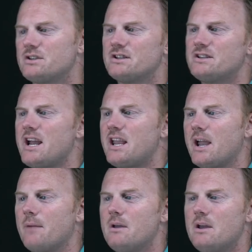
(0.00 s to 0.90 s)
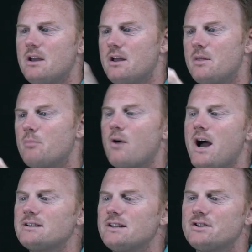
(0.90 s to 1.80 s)
a second, the
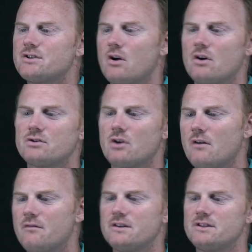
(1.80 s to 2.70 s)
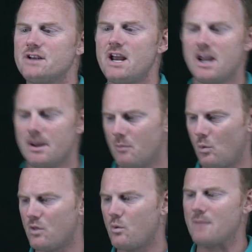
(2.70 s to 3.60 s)
process starts off the same
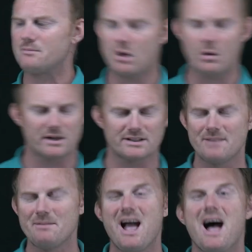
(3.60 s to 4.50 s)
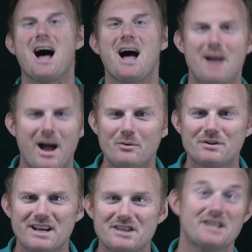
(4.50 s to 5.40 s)
with web tokens. And I, I will
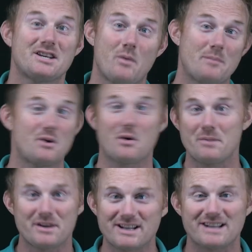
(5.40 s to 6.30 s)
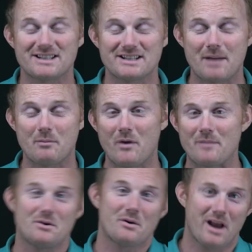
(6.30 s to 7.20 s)
say JSON Web Token because that's the type of
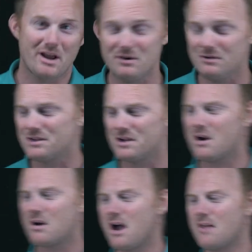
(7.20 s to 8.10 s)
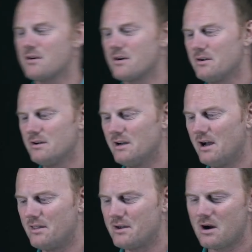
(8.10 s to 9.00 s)
web token I use. There are other,
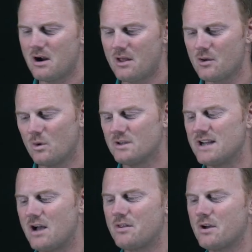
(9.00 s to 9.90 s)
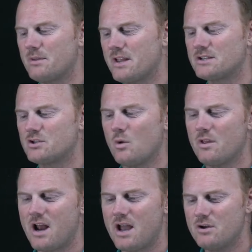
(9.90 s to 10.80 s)
uh, there are other ones out there, but that's the one
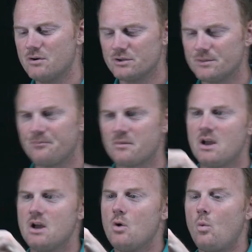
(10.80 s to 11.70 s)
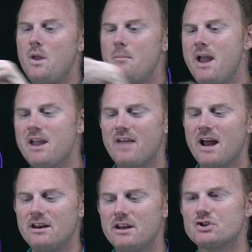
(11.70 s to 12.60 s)
that I use. We make
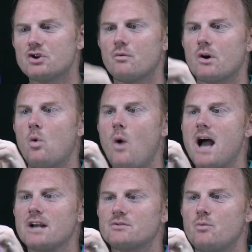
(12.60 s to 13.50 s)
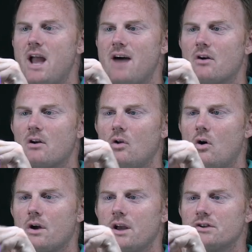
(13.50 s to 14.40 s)
that initial request. We have our
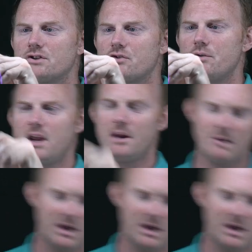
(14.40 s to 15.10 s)
login screen,